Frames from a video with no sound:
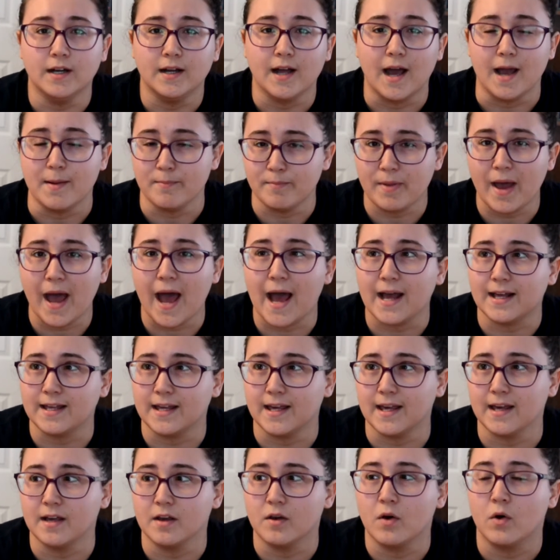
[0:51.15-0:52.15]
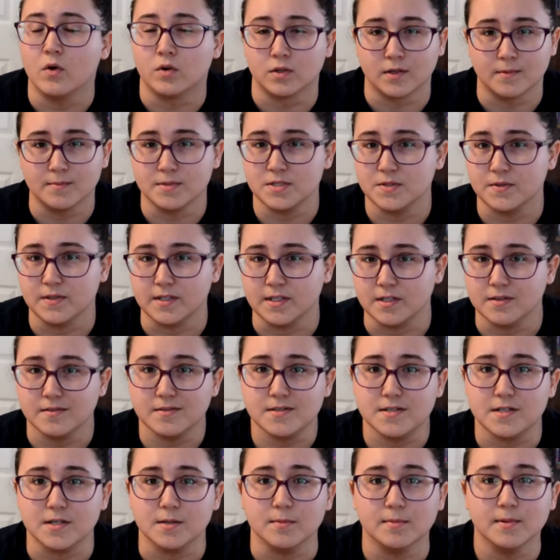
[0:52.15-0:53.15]
I'm packing or I'm doing
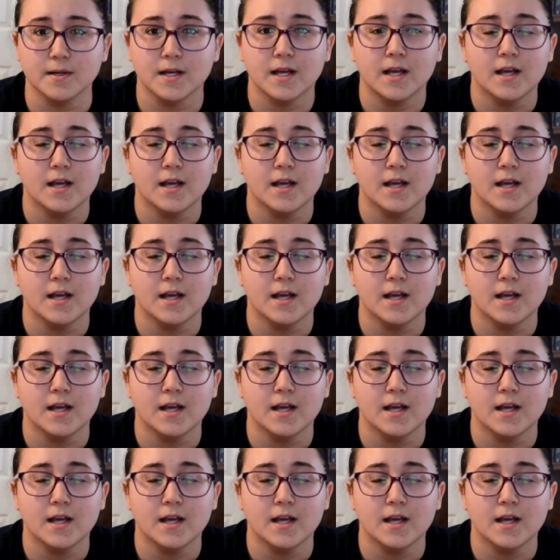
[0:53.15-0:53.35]
YouTube.